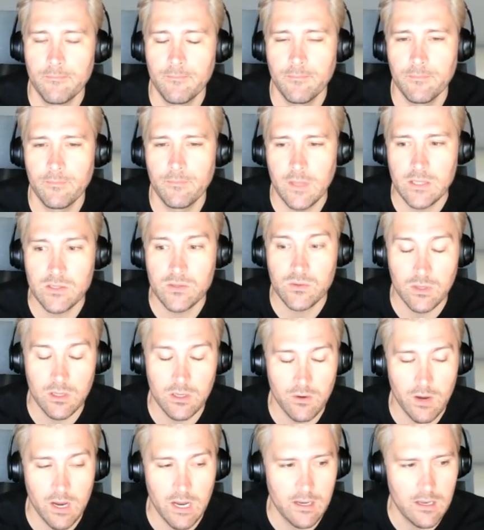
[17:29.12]
That's really
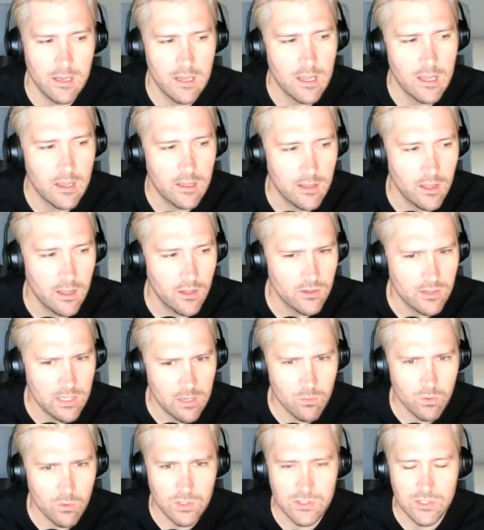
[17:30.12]
great. The other
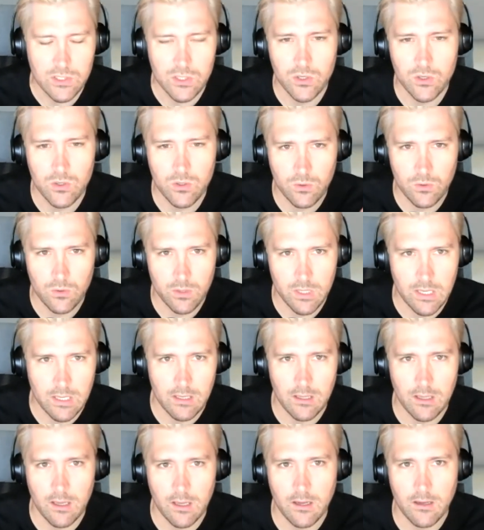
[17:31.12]
thing we'll do
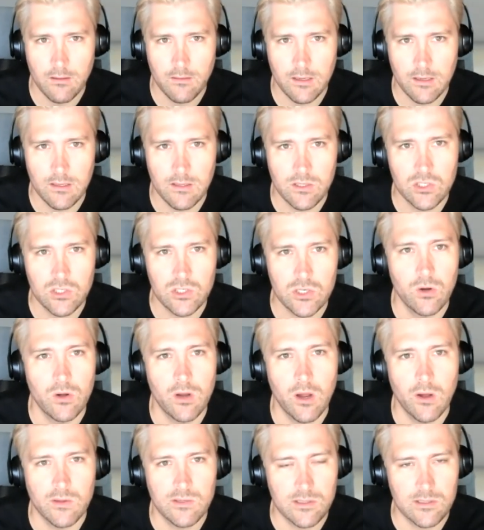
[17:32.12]
in the show
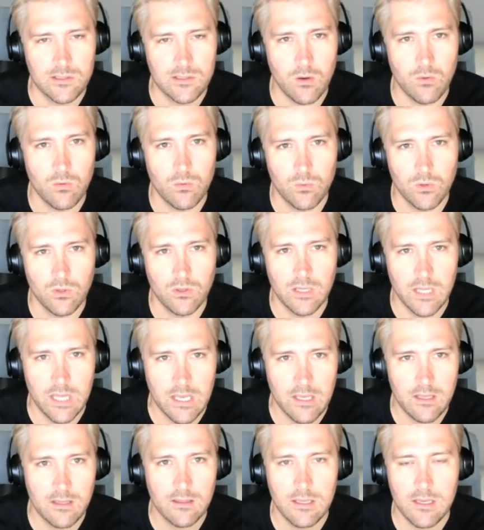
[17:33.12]
notes is we'll
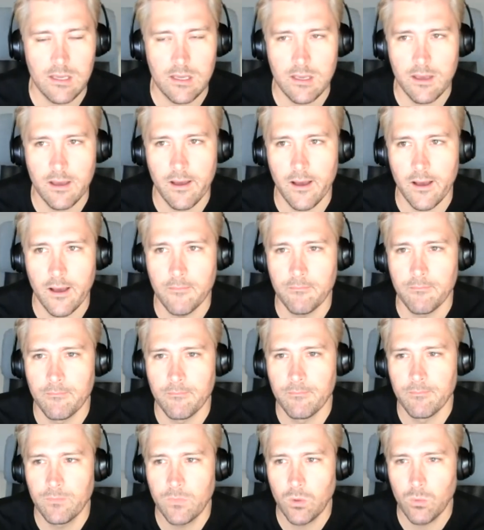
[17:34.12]
link the that
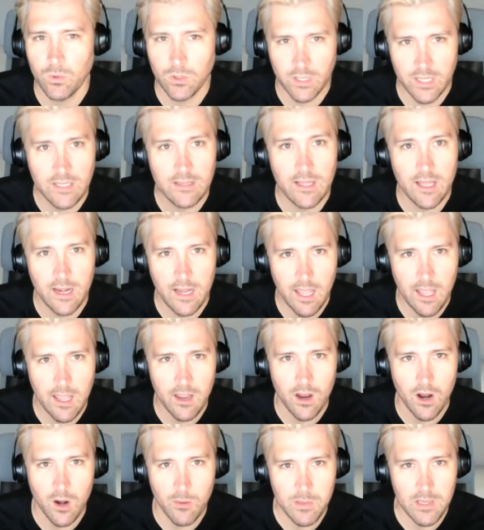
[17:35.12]

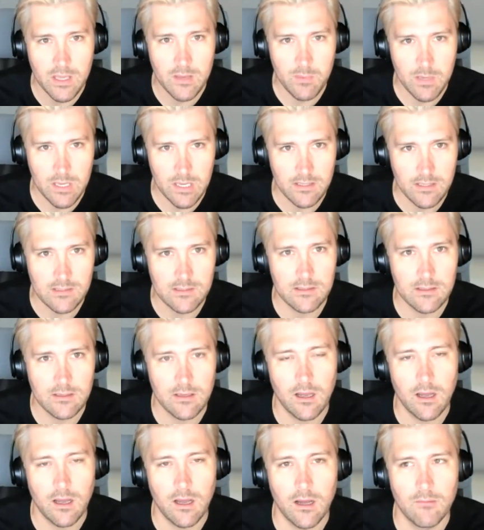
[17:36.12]
AARP piece,
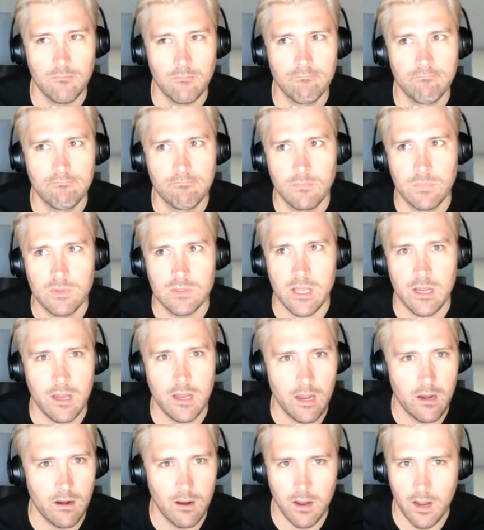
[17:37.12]
because
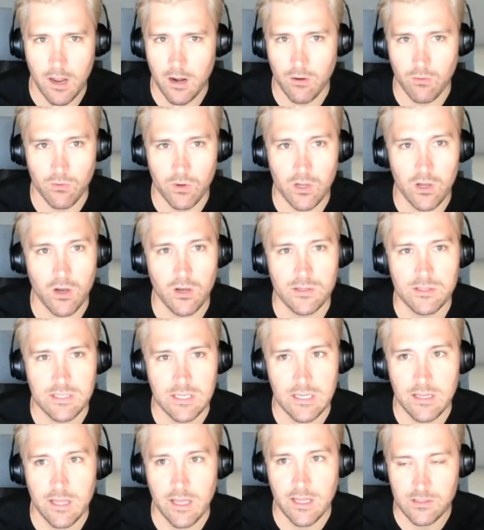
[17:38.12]
I don't recall
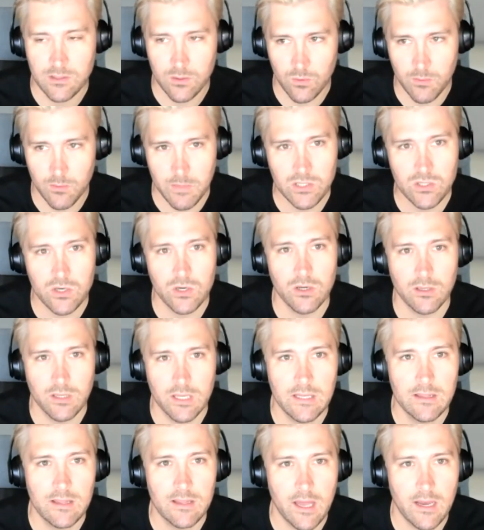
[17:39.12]
seeing that. So we'll make sure to
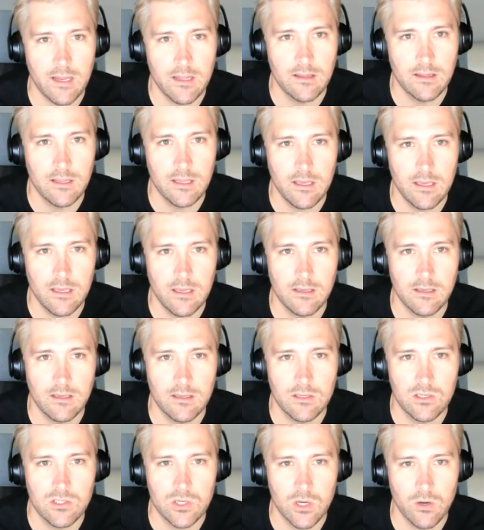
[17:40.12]
link that in the
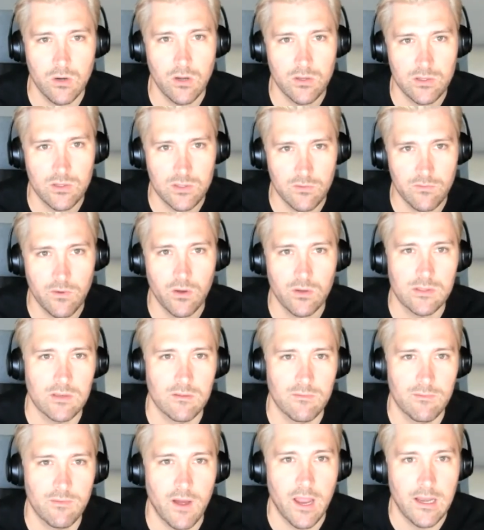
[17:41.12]
show notes so folks
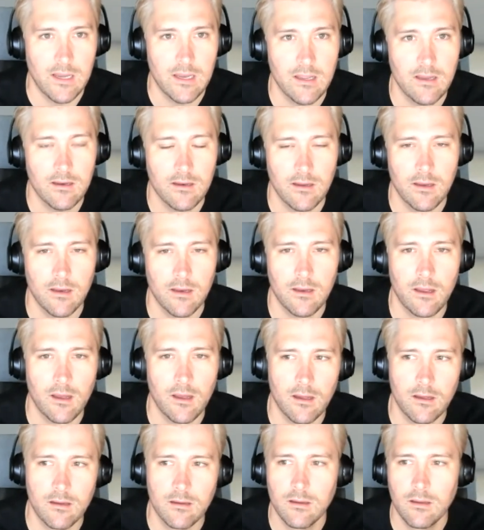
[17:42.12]
can find it and
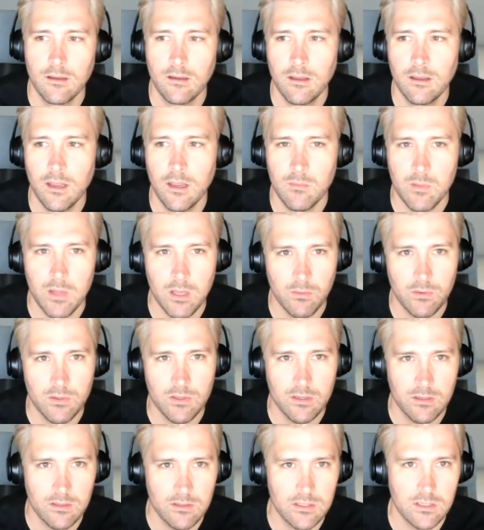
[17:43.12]
be able
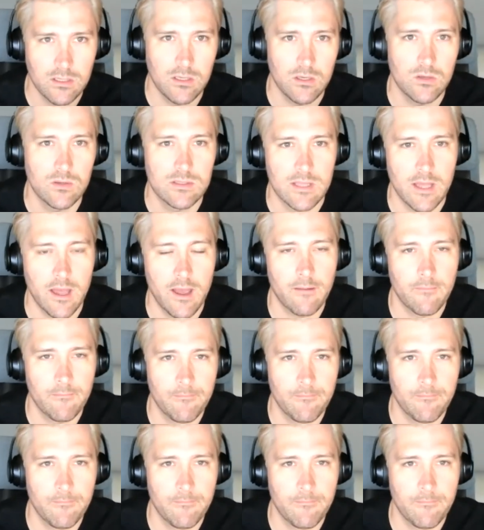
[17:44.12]
to use that.